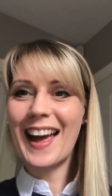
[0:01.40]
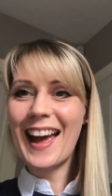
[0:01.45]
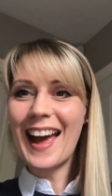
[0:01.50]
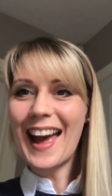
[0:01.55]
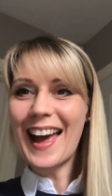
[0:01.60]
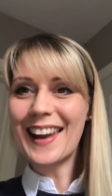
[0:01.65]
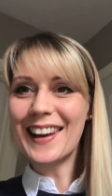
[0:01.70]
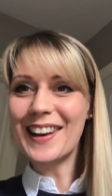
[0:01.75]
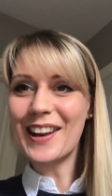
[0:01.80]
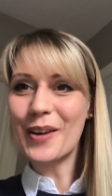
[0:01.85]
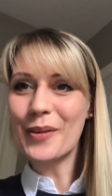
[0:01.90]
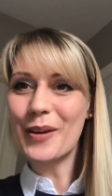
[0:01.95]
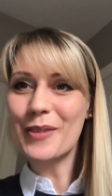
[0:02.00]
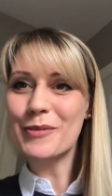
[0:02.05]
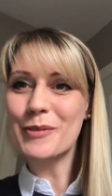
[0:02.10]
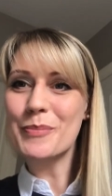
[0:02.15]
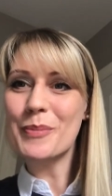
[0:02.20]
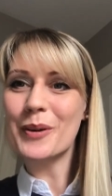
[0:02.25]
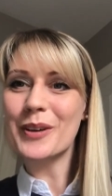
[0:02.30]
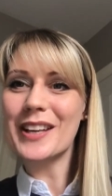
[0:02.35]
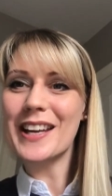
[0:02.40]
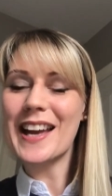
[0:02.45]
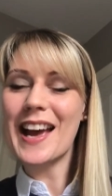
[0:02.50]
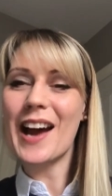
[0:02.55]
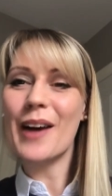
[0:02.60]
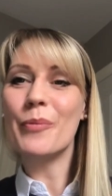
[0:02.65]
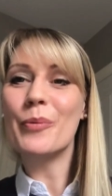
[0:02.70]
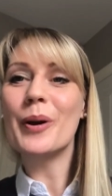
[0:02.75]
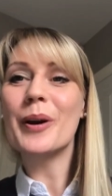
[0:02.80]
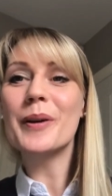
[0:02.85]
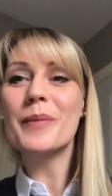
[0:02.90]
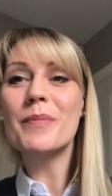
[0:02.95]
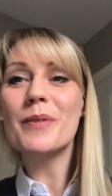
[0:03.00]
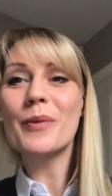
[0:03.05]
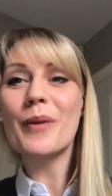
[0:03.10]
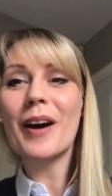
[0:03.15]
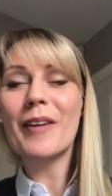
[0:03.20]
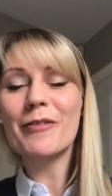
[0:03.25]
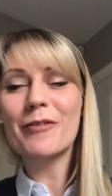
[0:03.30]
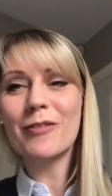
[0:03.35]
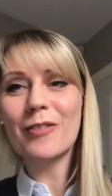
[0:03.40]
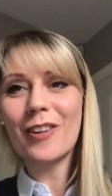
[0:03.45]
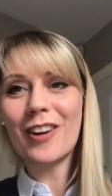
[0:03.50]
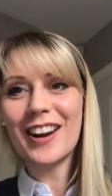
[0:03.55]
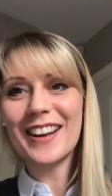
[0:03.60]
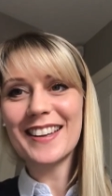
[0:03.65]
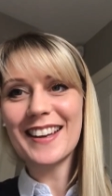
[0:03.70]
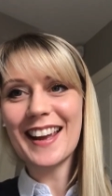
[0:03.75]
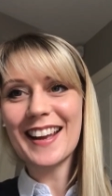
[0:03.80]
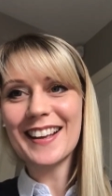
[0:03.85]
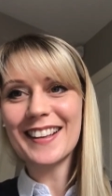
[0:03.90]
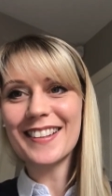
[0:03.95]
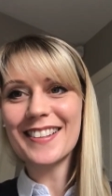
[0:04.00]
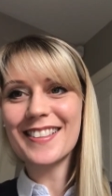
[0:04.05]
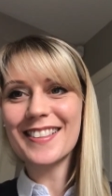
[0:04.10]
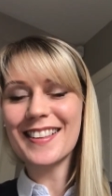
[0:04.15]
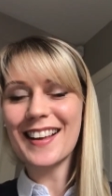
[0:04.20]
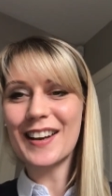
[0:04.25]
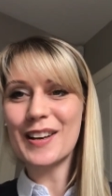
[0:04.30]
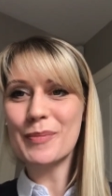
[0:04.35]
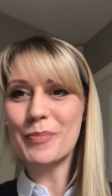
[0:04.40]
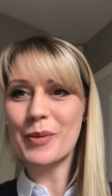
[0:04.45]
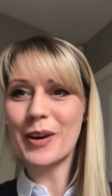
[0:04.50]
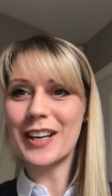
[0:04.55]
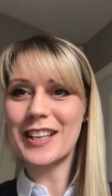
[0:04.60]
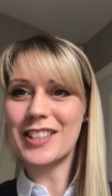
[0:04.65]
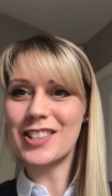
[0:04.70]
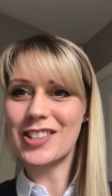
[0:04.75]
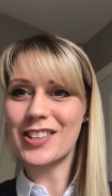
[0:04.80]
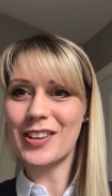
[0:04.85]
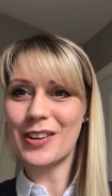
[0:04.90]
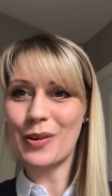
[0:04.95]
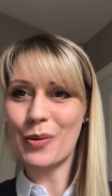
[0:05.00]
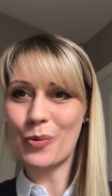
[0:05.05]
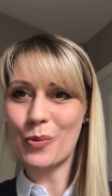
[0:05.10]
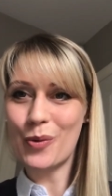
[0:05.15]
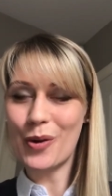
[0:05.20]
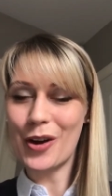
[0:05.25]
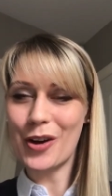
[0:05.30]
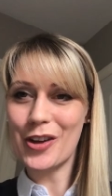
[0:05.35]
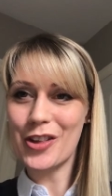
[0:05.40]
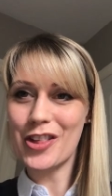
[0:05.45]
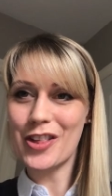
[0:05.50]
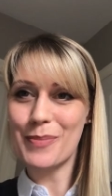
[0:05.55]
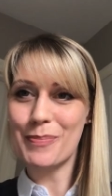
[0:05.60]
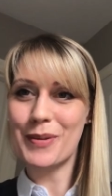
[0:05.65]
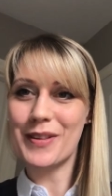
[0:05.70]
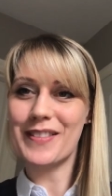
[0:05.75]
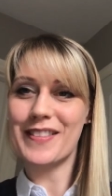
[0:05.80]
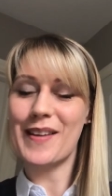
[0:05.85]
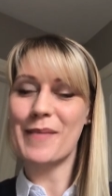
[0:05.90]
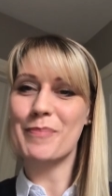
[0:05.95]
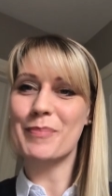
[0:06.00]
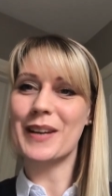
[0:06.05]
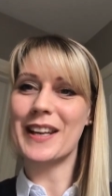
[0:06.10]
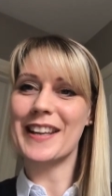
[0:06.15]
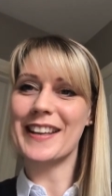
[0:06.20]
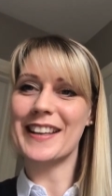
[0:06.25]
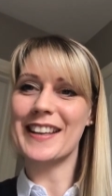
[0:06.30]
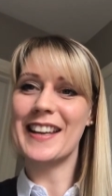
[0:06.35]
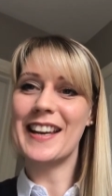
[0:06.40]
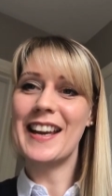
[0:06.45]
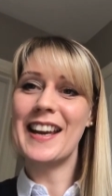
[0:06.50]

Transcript: Hello, everybody, and welcome to our Friday celebration worship assembly.